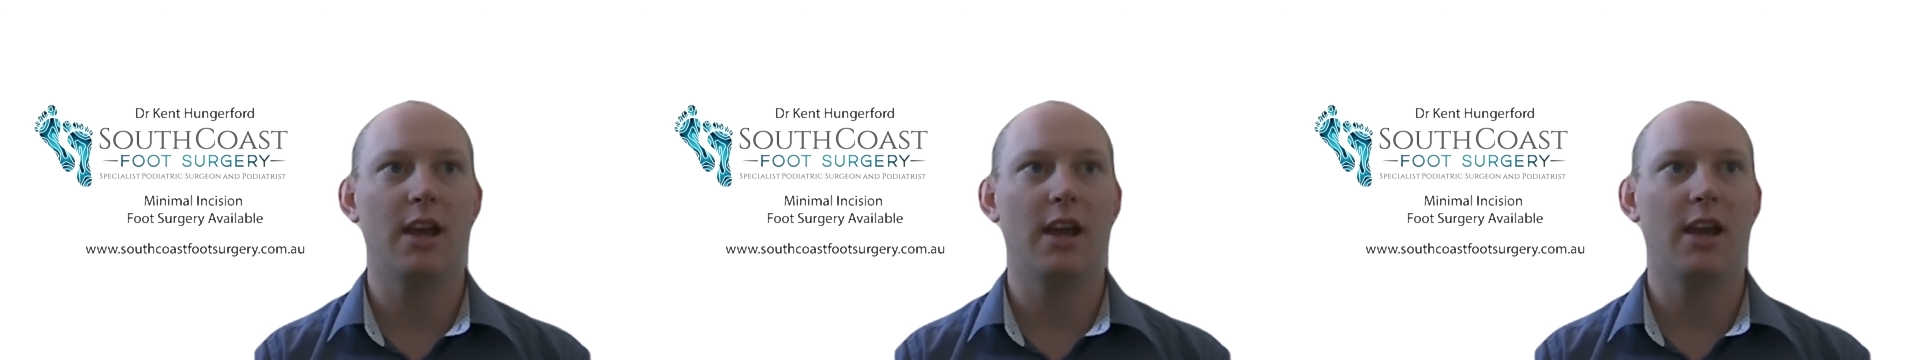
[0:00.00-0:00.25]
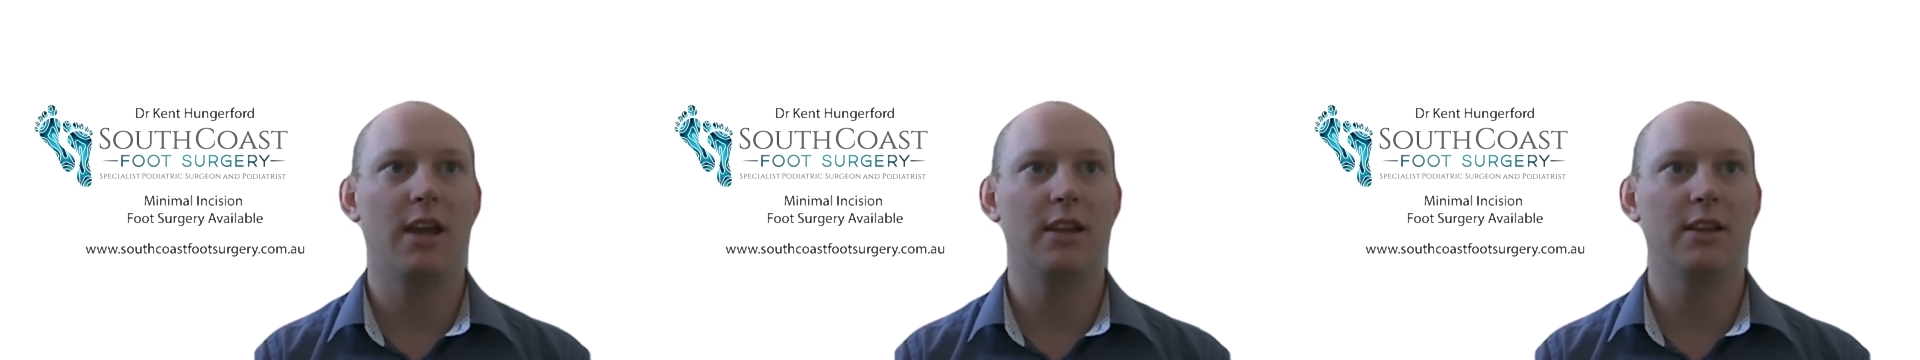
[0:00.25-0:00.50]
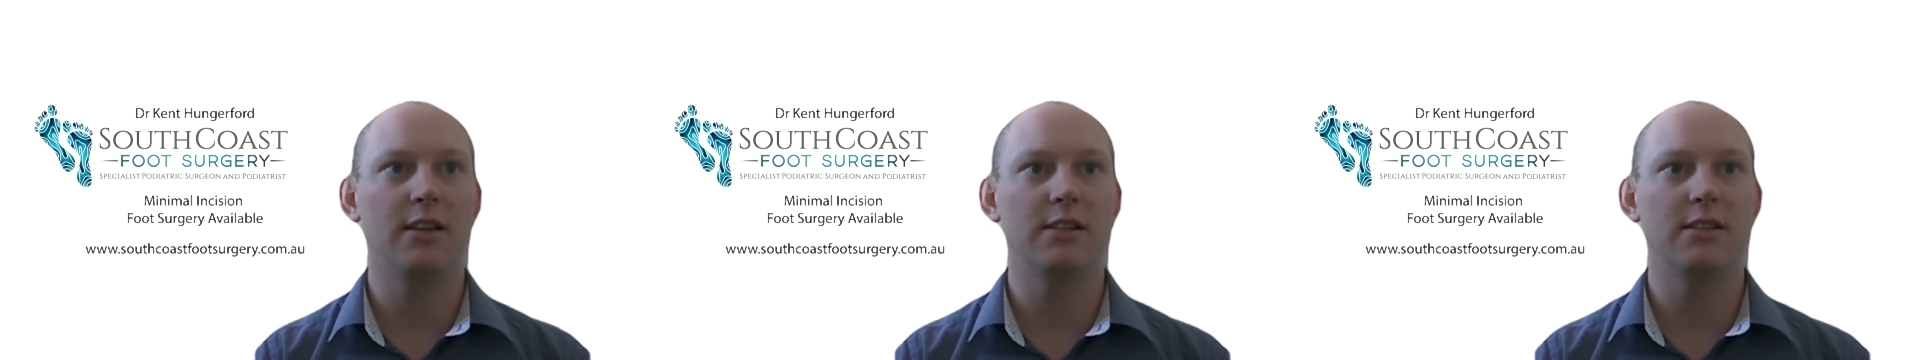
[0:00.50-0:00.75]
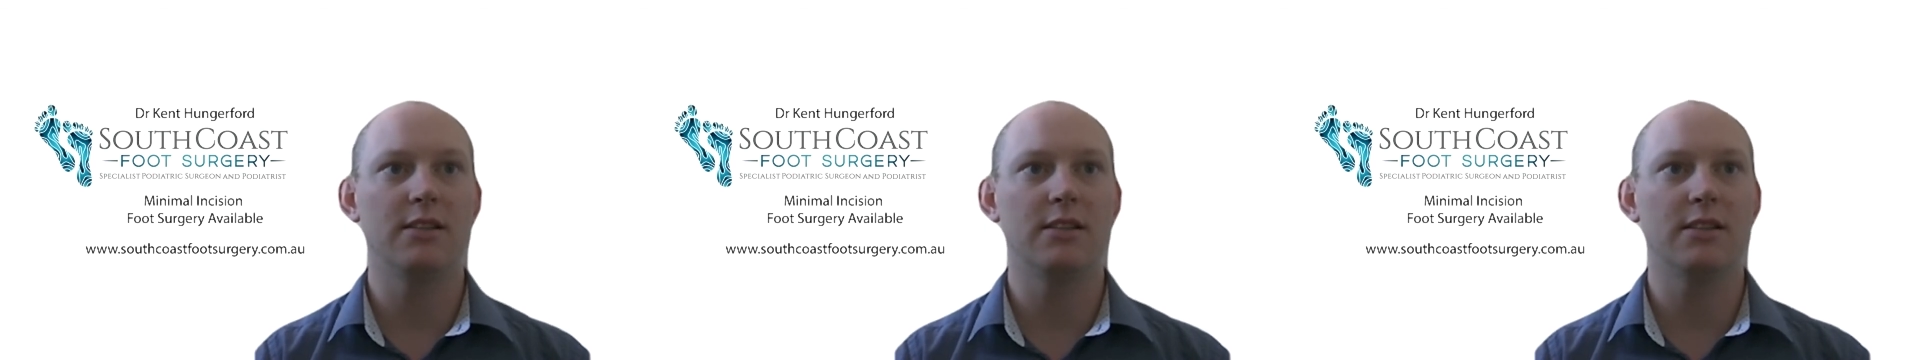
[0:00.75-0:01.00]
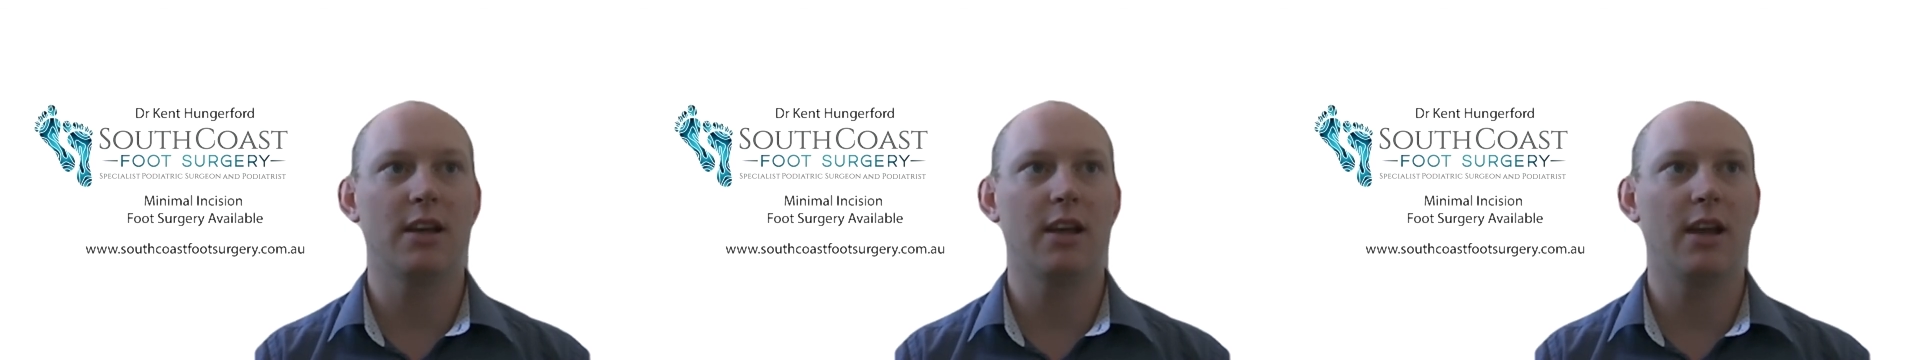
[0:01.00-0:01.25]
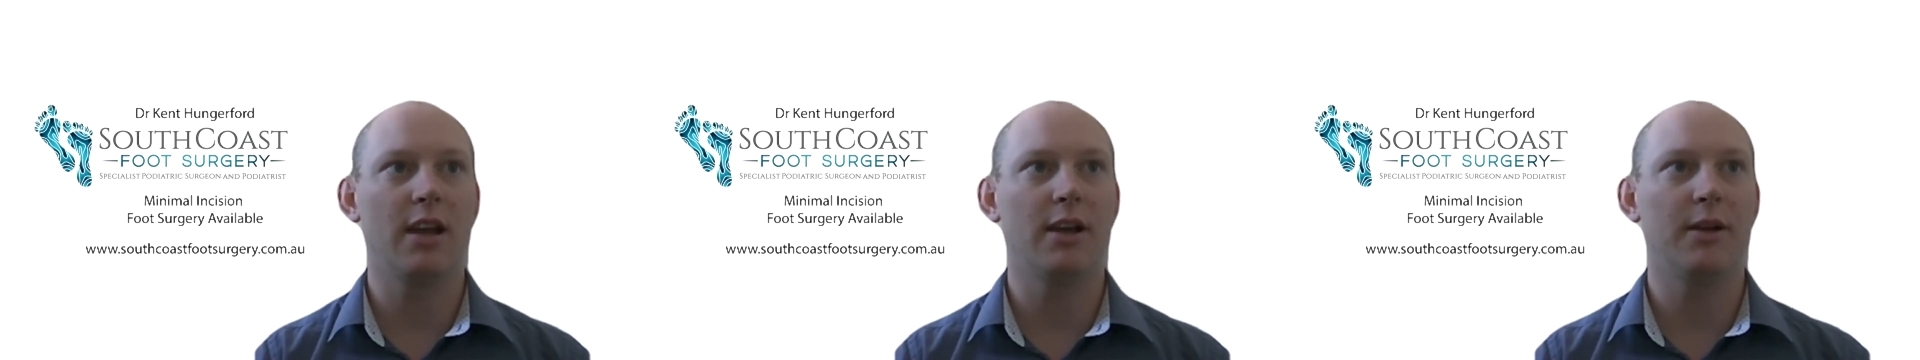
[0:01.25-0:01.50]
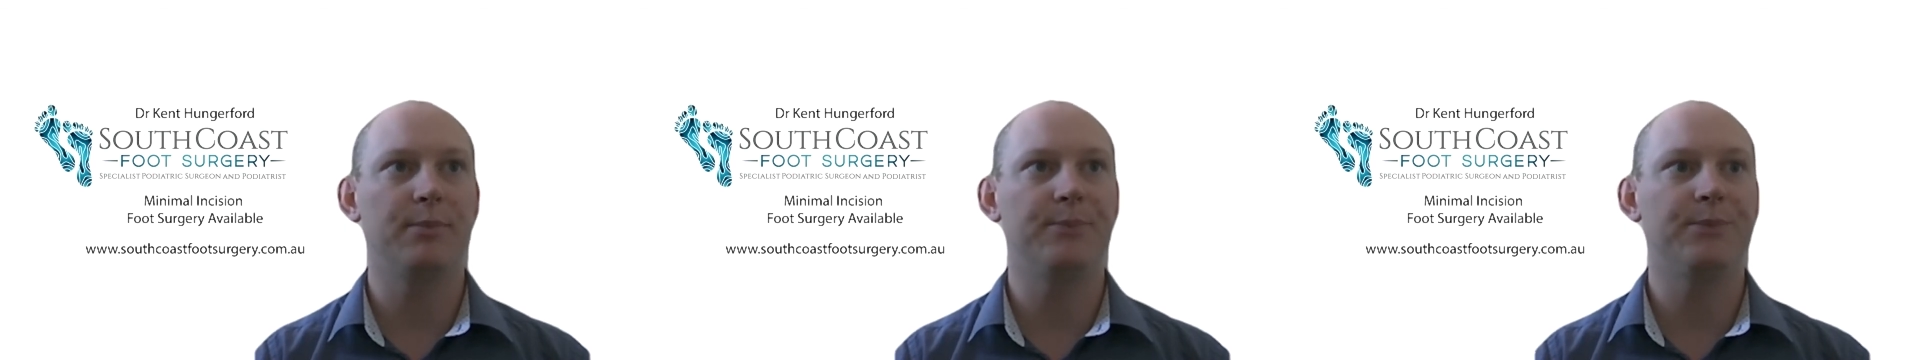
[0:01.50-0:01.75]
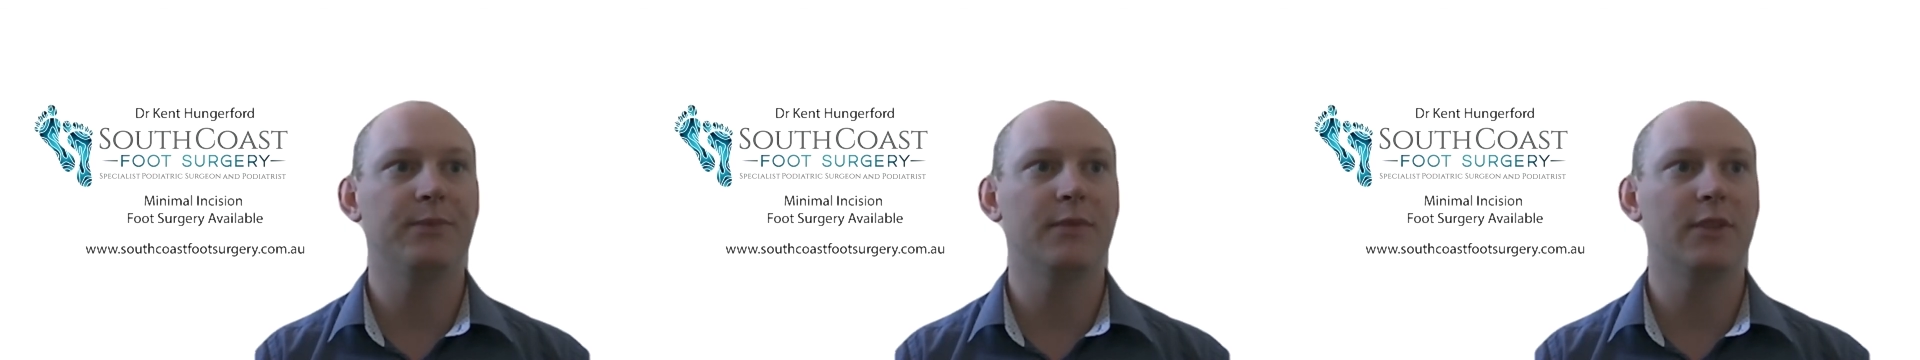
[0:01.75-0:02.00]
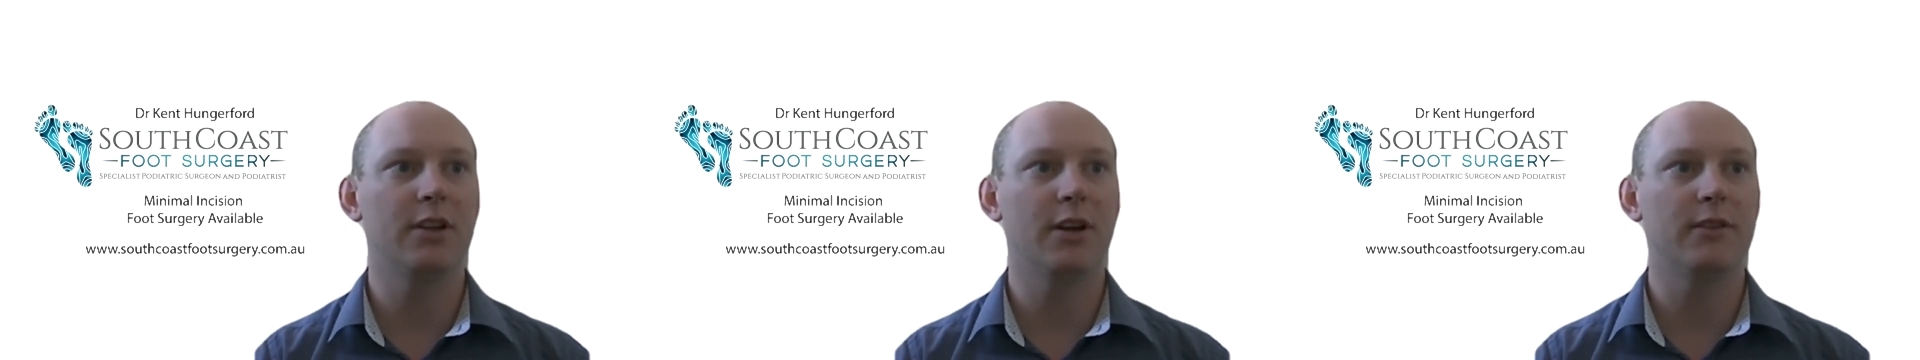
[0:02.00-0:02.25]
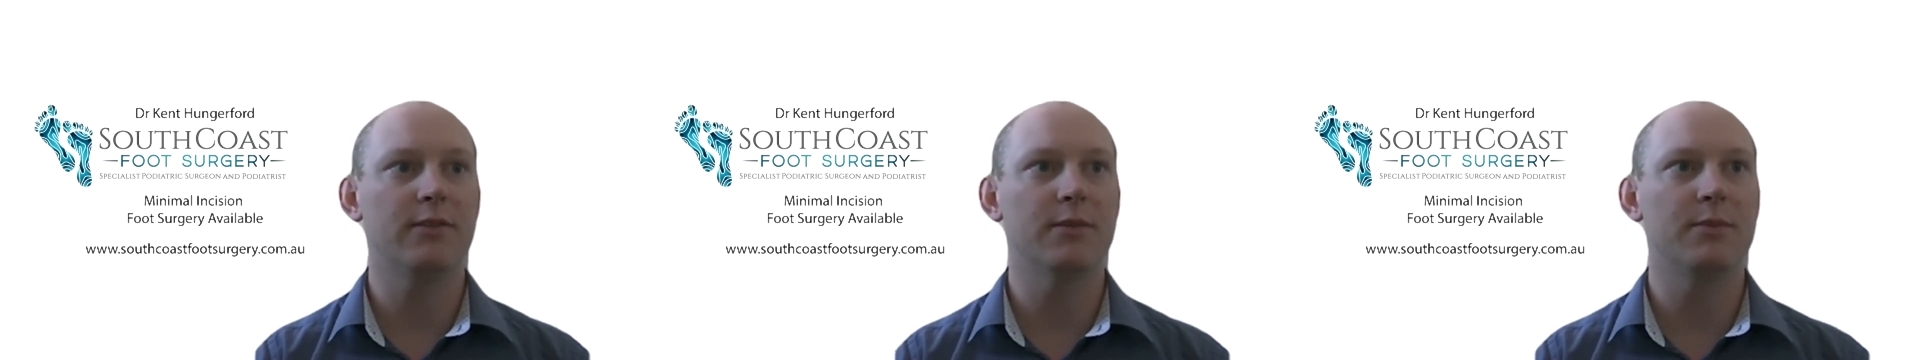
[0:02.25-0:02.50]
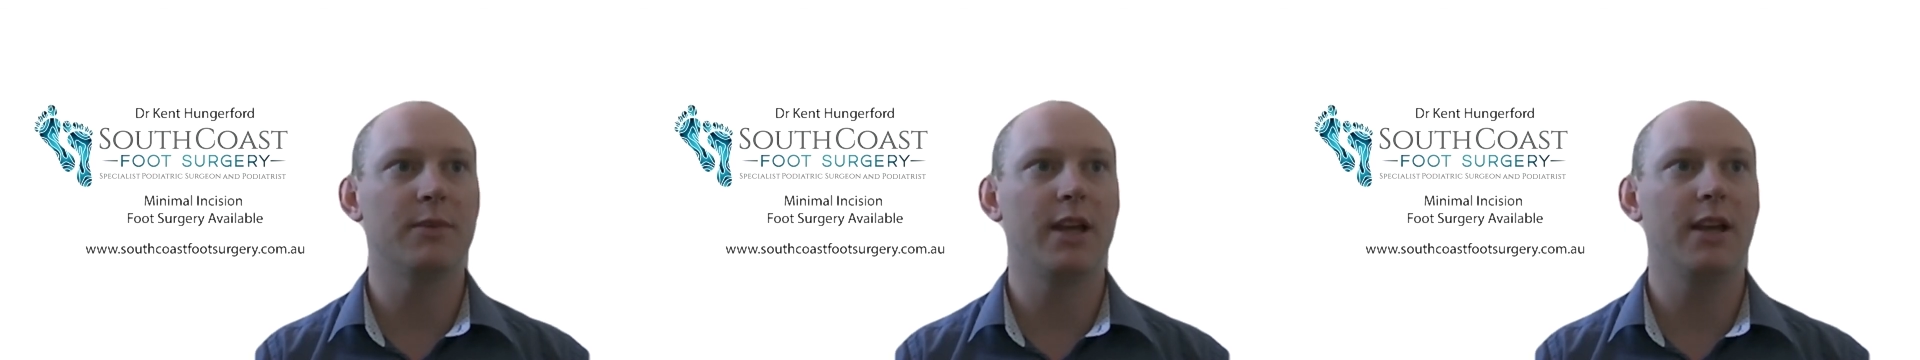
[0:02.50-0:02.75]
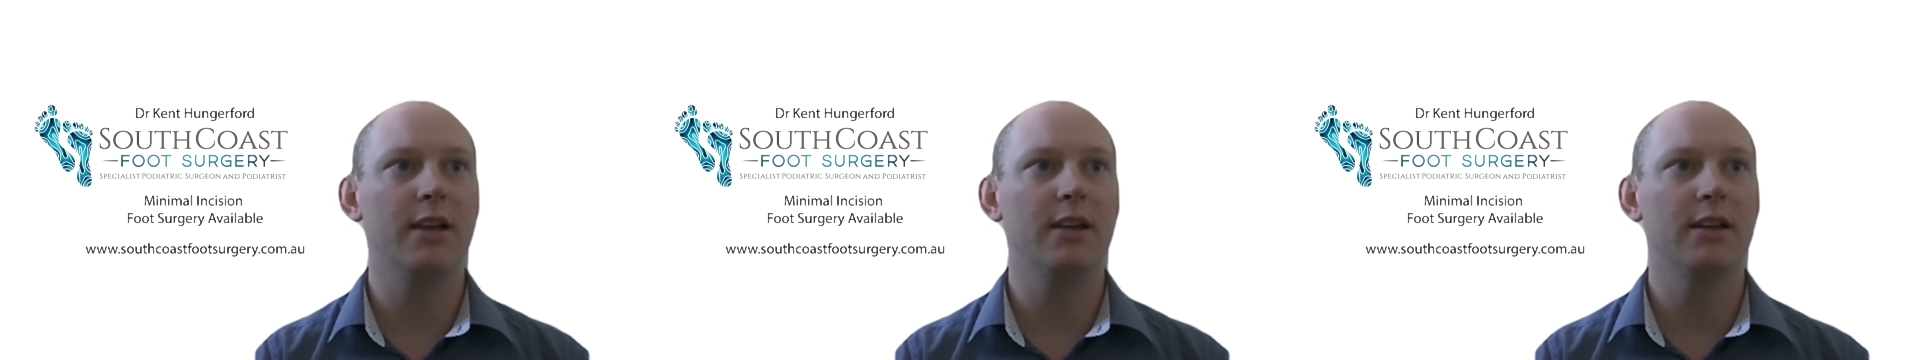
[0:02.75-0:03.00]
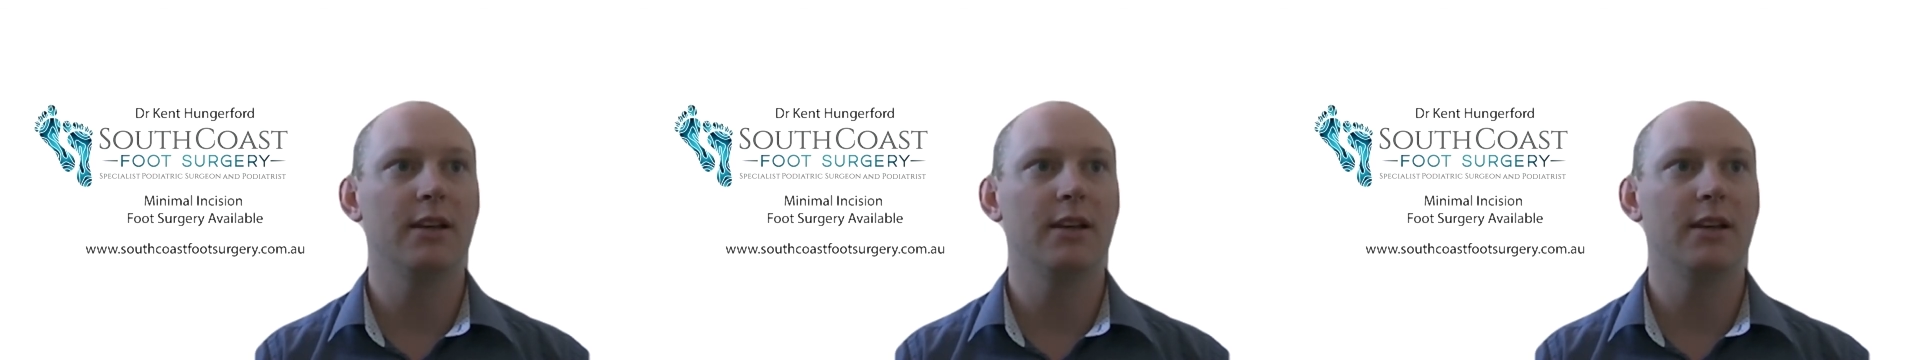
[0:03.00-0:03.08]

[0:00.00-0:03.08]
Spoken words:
and go from there.